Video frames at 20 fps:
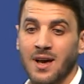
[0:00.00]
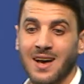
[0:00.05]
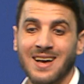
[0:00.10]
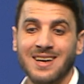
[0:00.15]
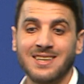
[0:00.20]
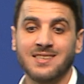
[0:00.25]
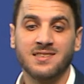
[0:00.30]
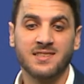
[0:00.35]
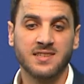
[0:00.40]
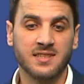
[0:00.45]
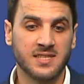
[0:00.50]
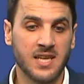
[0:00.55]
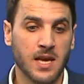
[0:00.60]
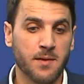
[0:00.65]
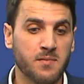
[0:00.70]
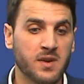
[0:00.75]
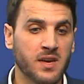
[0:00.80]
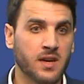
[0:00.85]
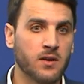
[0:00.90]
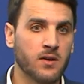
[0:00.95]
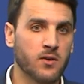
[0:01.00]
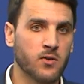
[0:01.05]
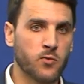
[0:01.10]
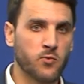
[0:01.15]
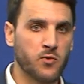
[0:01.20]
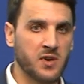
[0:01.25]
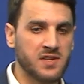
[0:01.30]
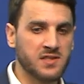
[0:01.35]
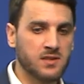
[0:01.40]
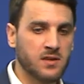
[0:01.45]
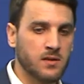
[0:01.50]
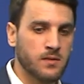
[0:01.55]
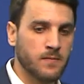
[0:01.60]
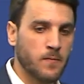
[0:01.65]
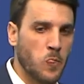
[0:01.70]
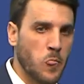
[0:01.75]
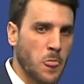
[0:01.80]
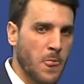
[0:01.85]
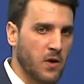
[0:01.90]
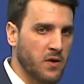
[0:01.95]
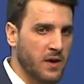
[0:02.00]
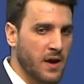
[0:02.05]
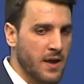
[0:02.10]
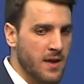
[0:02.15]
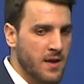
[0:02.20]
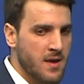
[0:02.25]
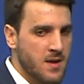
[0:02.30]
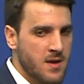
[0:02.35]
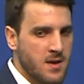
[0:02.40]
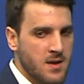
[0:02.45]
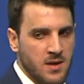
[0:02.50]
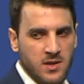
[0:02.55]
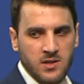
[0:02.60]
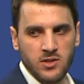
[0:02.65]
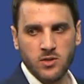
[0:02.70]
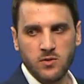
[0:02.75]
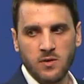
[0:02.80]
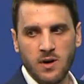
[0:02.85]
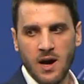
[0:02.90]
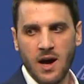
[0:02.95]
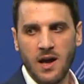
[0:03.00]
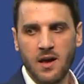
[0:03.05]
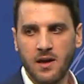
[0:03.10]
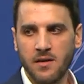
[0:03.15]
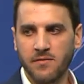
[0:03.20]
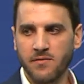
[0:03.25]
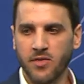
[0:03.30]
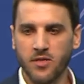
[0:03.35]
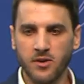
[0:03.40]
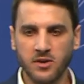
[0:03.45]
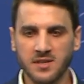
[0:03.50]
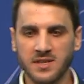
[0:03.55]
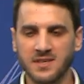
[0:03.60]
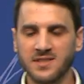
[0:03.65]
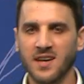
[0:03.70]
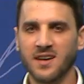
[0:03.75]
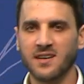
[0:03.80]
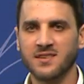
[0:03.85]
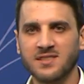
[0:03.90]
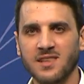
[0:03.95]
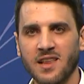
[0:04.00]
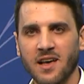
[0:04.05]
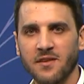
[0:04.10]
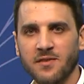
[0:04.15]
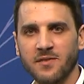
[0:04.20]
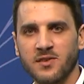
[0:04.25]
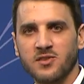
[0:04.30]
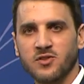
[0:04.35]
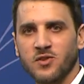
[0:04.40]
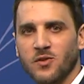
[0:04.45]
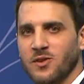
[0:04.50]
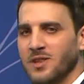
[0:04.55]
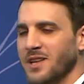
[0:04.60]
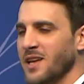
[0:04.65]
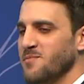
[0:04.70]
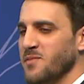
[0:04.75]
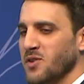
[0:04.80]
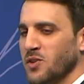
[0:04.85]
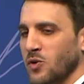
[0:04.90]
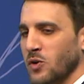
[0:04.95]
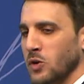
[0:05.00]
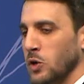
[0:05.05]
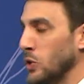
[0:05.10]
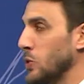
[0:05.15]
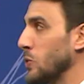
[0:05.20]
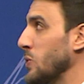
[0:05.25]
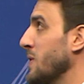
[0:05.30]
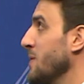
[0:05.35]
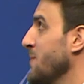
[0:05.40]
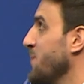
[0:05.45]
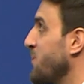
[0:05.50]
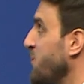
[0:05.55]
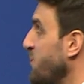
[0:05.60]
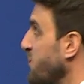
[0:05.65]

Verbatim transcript: as systemic risk, okay? So I have thirty seconds left, so let me conclude.